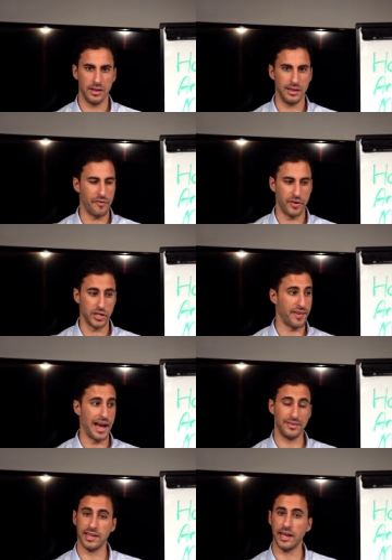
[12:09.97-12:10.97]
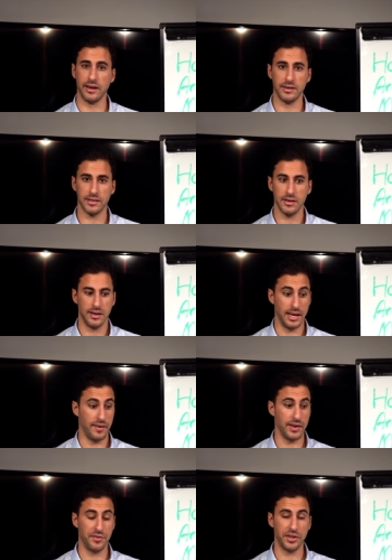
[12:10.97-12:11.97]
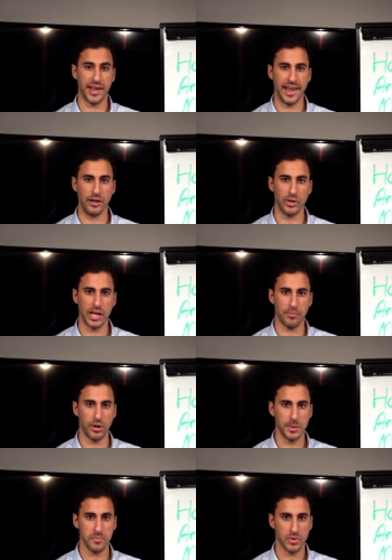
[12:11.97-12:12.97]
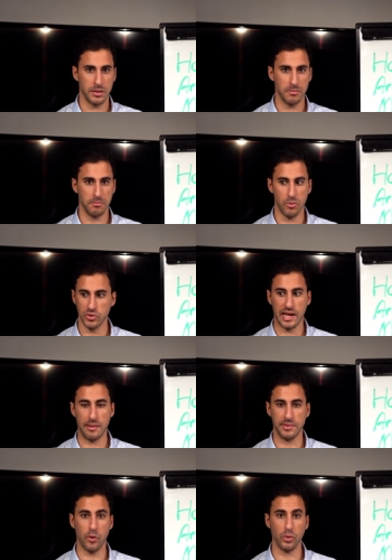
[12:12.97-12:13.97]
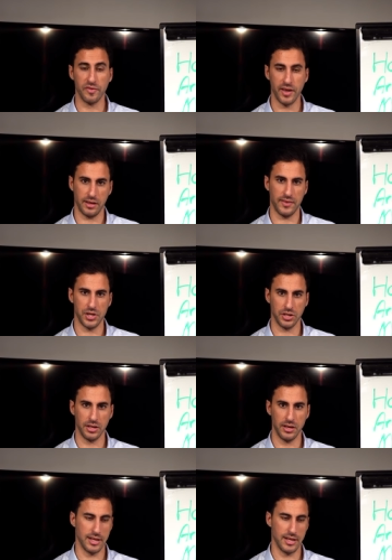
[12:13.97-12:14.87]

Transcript: in the first five, 10 years. And even if they're getting to that point, most time they will fail eventually.